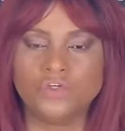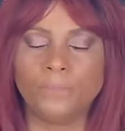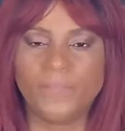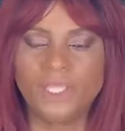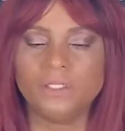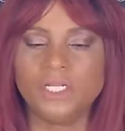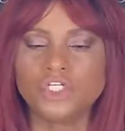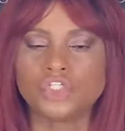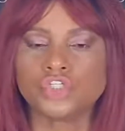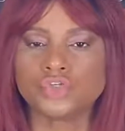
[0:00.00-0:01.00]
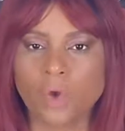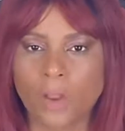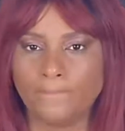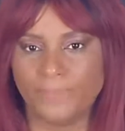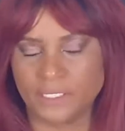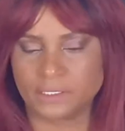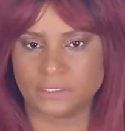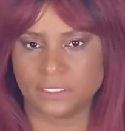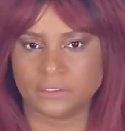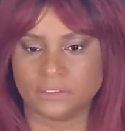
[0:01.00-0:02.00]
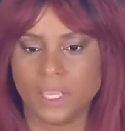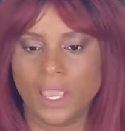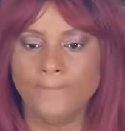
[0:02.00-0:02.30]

to build a strong business.